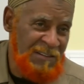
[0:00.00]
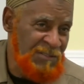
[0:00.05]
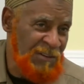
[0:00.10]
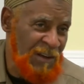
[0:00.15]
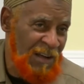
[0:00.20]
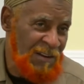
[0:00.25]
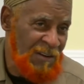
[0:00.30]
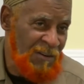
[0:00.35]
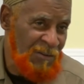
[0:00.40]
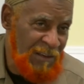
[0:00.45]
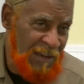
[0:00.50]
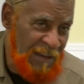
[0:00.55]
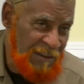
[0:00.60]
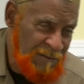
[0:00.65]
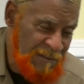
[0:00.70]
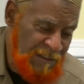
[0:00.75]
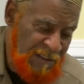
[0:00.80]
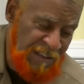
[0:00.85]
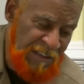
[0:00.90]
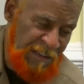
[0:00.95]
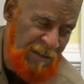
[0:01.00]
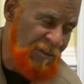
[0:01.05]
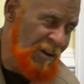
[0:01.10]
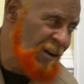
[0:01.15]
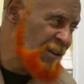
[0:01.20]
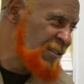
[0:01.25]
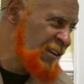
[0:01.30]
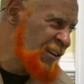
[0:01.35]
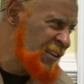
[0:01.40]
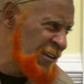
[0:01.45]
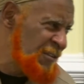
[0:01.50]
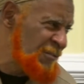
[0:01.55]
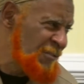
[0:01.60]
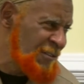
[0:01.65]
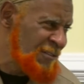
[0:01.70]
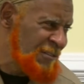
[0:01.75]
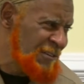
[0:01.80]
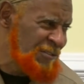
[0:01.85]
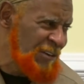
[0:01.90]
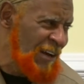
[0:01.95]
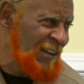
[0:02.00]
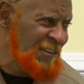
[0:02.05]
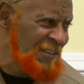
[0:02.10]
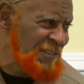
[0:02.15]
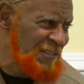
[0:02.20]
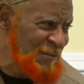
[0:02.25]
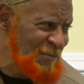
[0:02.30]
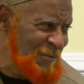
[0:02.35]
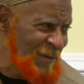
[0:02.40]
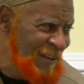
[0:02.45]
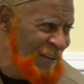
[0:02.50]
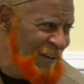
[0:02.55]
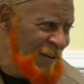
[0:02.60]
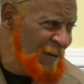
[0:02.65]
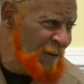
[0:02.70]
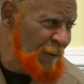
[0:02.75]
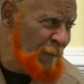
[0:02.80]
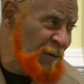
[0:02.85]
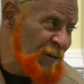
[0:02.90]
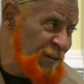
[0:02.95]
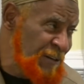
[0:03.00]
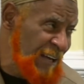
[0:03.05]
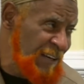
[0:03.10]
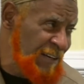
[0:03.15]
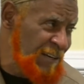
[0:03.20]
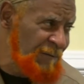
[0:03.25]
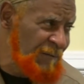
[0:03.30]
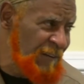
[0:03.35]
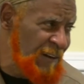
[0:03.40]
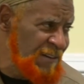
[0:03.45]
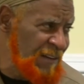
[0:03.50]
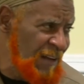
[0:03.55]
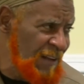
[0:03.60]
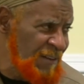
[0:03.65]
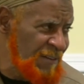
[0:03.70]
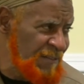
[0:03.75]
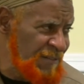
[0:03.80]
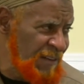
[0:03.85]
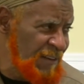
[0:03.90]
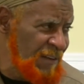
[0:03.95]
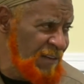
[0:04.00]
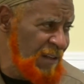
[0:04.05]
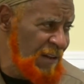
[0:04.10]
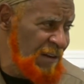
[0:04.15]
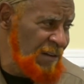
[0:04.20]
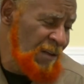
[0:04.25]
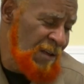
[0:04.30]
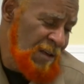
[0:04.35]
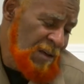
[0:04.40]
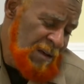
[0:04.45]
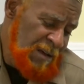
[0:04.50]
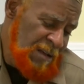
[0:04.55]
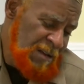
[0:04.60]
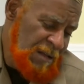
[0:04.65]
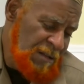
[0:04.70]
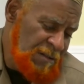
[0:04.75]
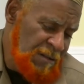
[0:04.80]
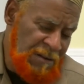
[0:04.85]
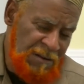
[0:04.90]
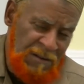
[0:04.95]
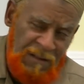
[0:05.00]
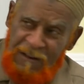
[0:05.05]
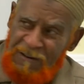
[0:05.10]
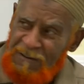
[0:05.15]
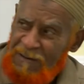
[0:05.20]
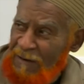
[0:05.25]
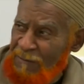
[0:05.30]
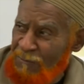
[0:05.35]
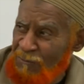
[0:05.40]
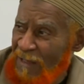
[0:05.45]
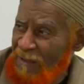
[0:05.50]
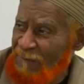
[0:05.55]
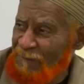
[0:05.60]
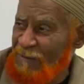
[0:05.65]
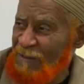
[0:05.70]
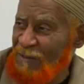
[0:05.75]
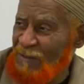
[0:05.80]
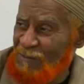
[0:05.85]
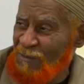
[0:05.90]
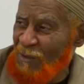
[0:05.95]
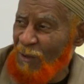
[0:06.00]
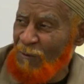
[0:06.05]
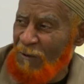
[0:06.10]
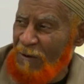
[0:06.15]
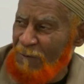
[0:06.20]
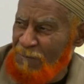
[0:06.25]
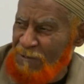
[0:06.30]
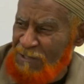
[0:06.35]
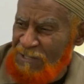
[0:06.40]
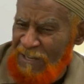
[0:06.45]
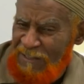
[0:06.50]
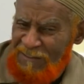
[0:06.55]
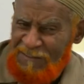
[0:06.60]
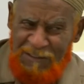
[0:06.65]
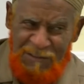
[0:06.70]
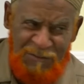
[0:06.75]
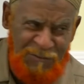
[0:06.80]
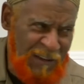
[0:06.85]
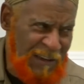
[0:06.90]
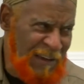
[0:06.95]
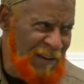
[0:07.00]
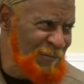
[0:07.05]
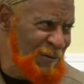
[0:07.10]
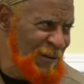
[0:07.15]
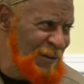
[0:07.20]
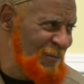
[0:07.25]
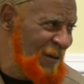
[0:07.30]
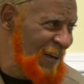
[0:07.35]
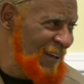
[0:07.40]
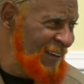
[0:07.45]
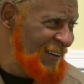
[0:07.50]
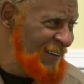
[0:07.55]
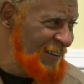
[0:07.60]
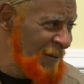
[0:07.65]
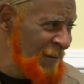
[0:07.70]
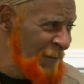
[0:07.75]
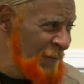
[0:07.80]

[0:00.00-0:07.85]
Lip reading: So, okay, the ghira, the jealousy, the protective of jealousy, and like rightfully so, it protects his family, man.